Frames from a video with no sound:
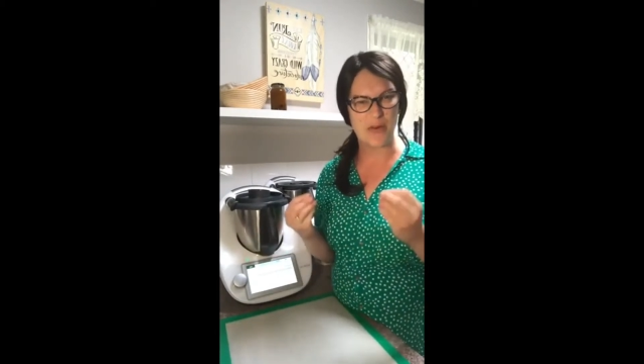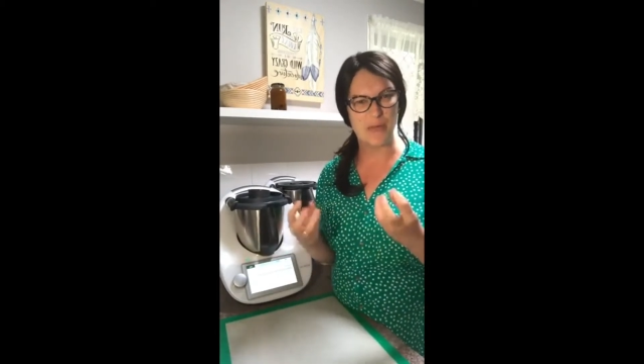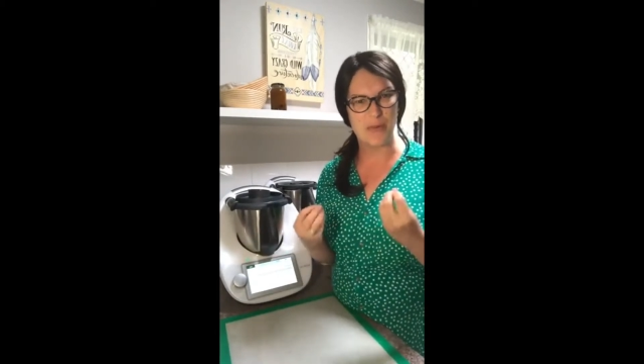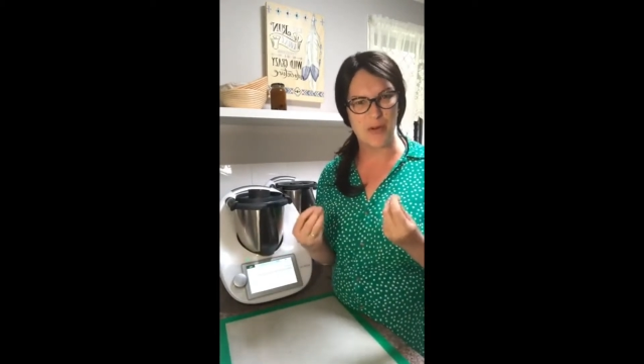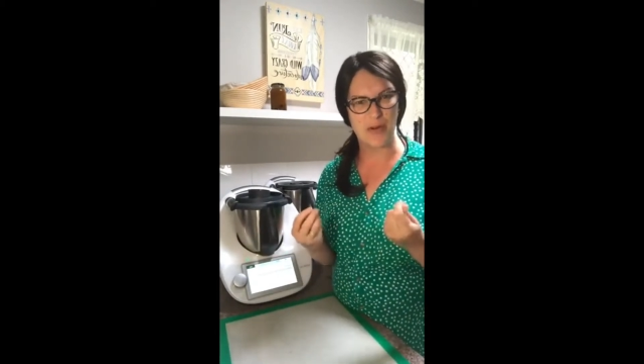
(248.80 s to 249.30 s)

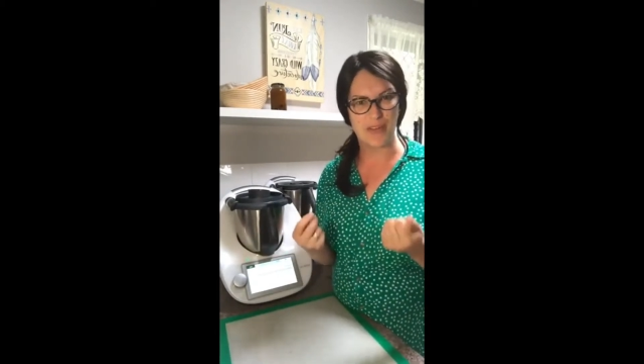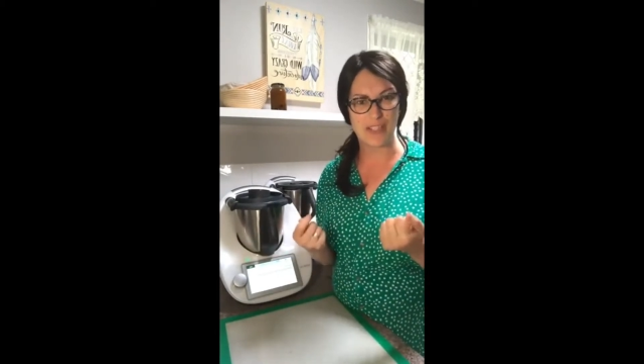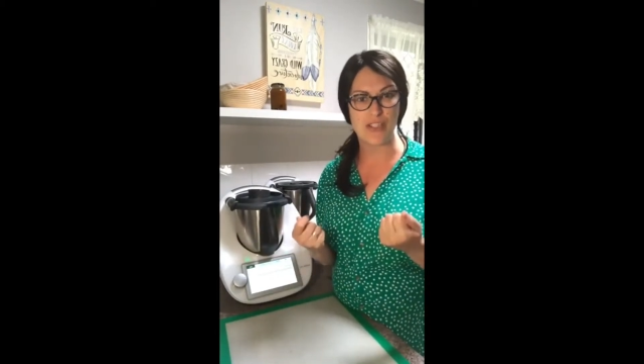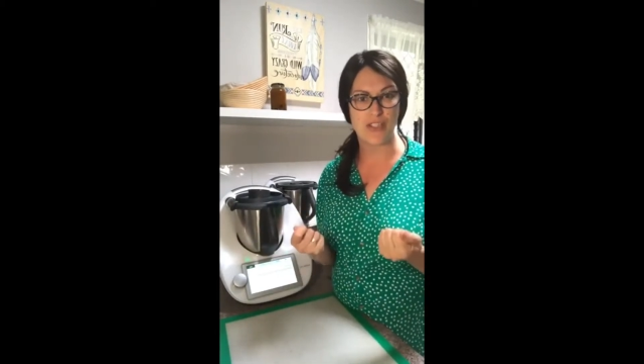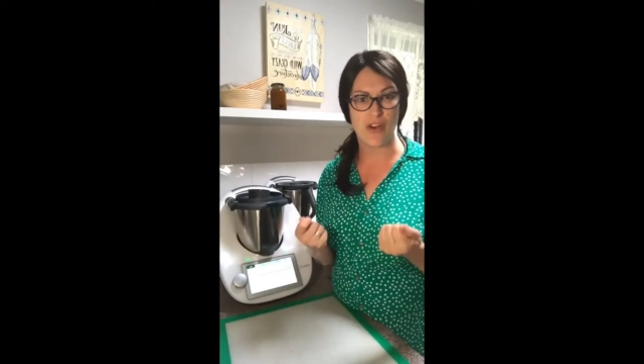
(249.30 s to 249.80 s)
more of a
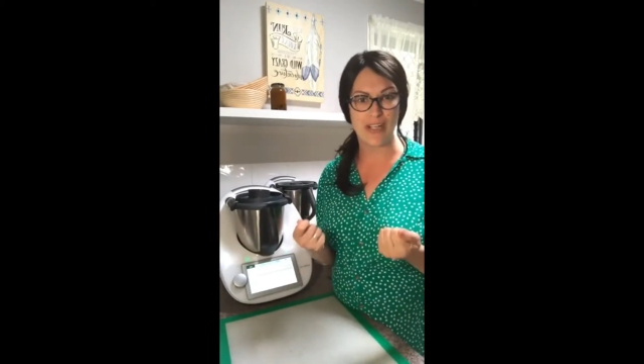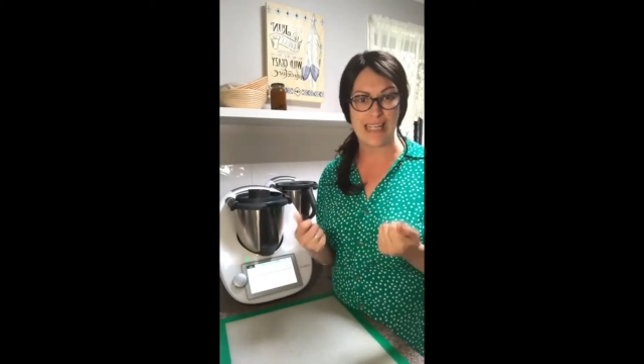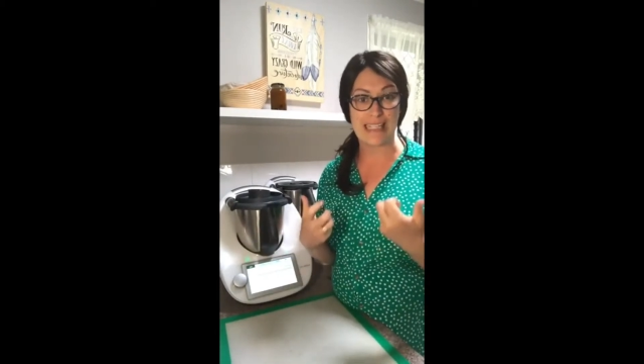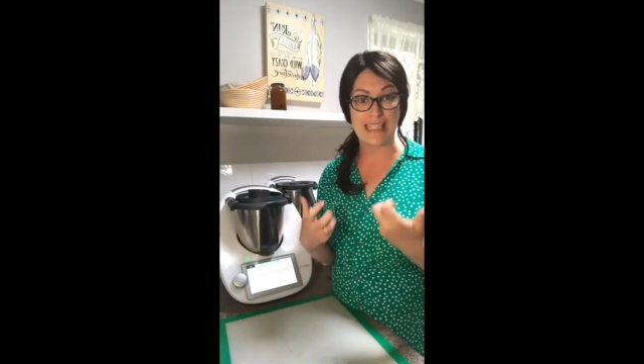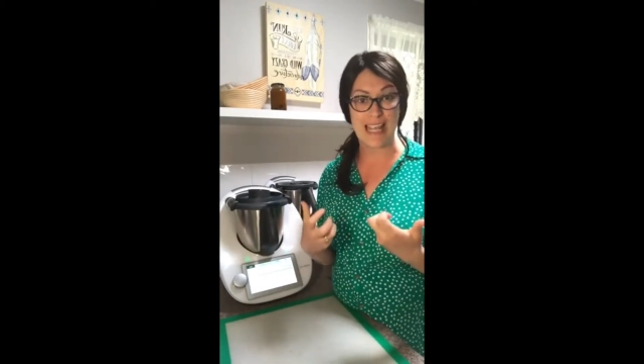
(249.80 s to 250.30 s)
scony,
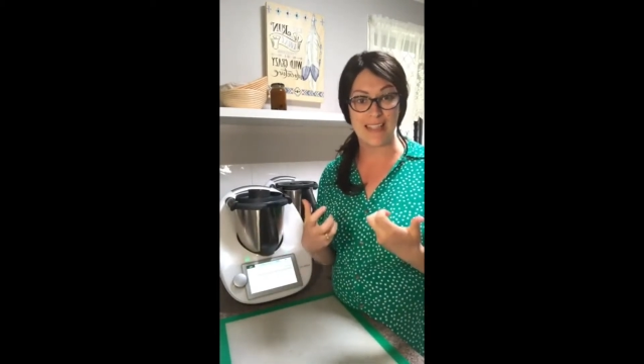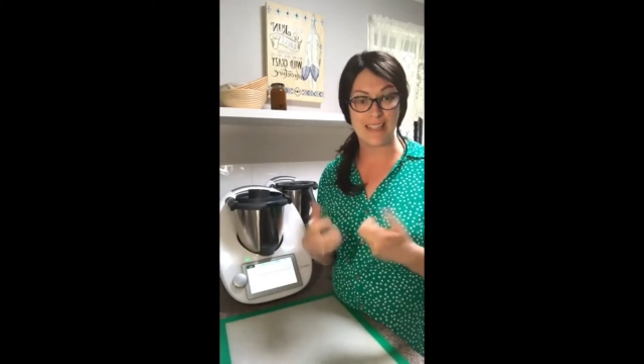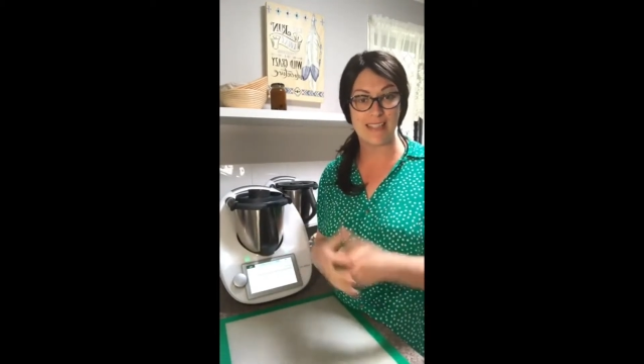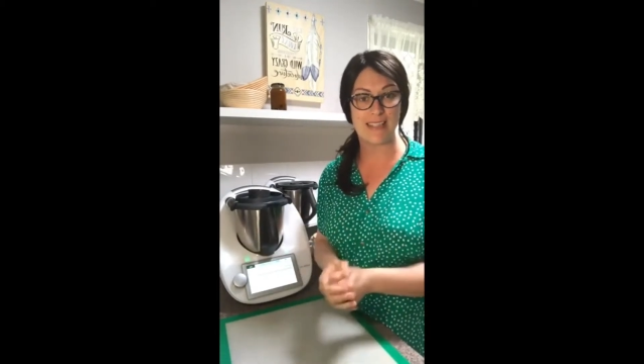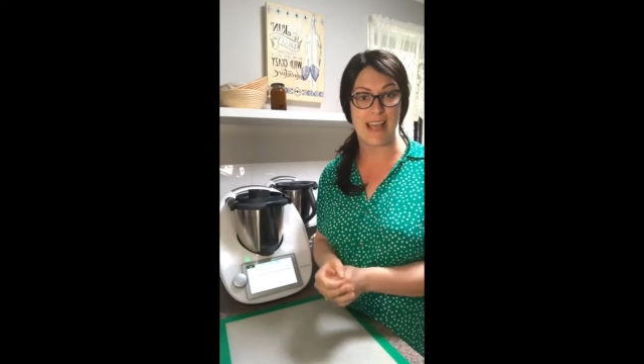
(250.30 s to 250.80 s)

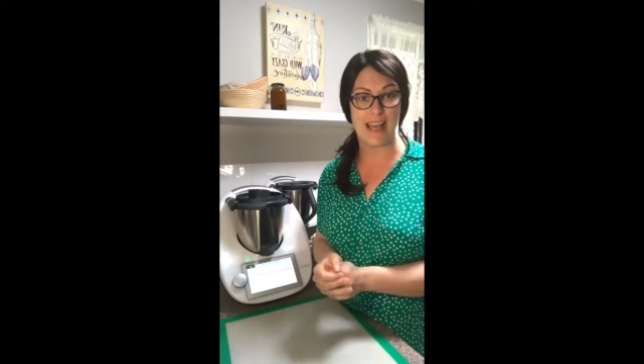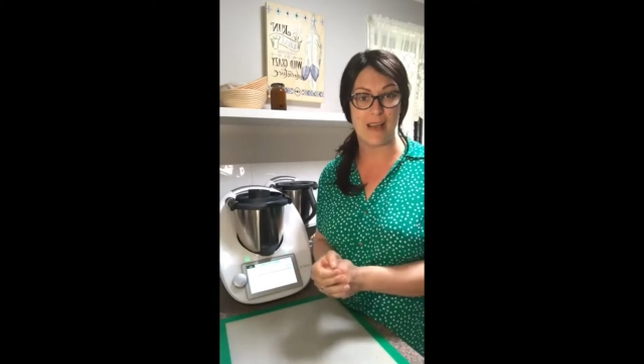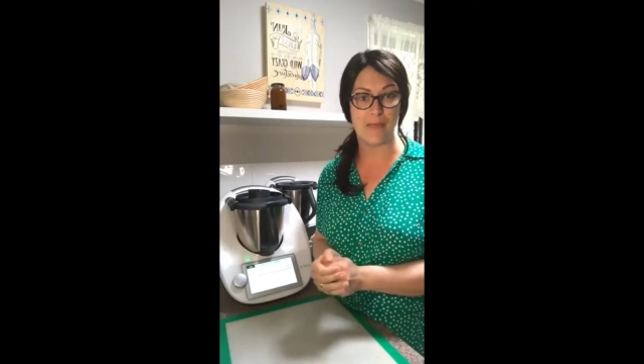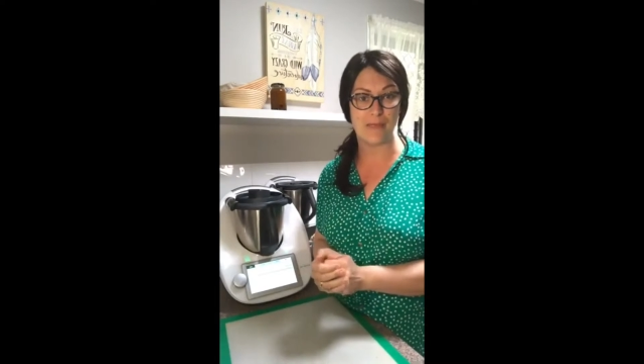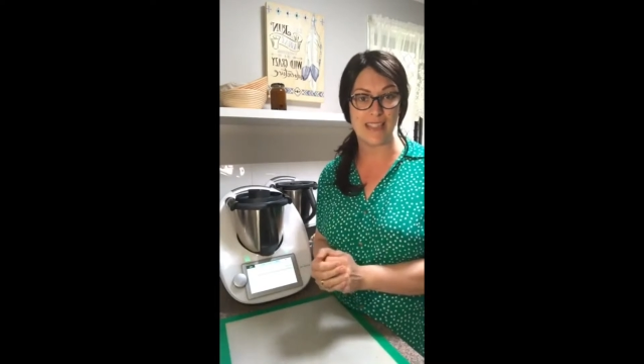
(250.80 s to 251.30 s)
dense
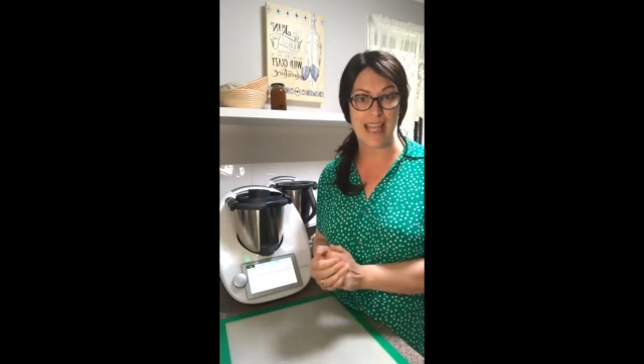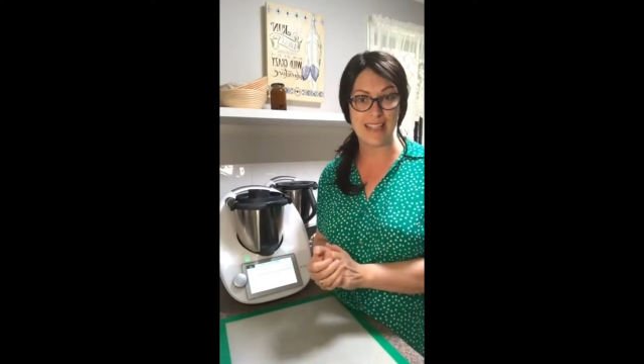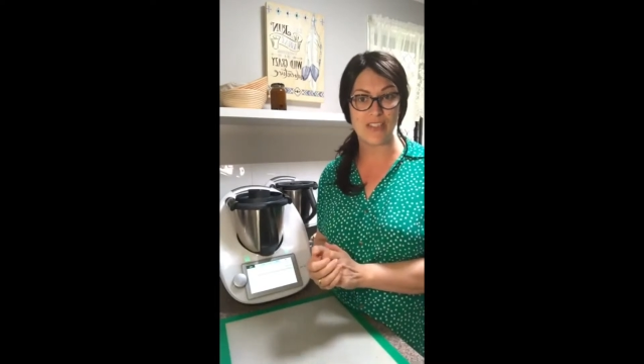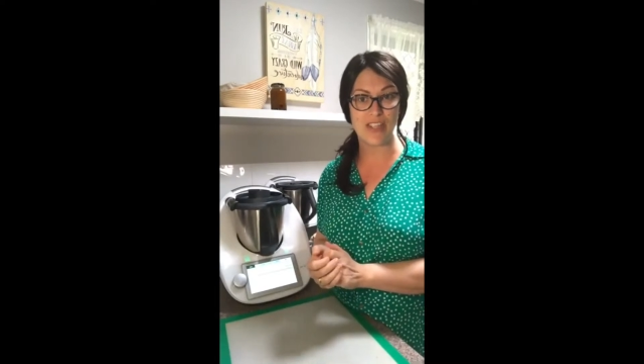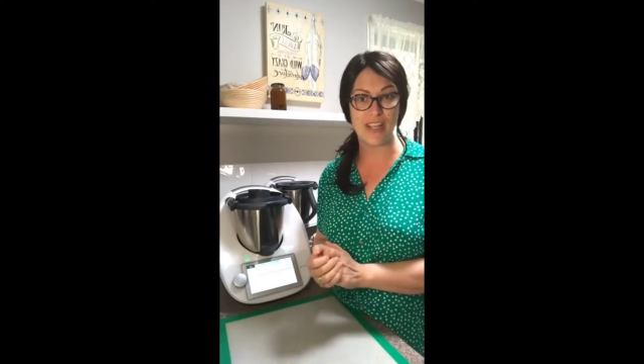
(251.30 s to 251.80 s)

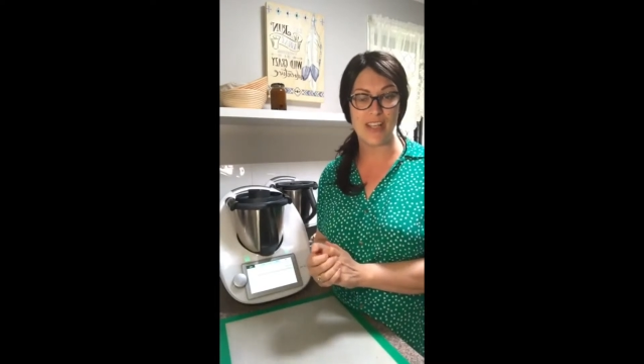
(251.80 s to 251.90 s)
texture.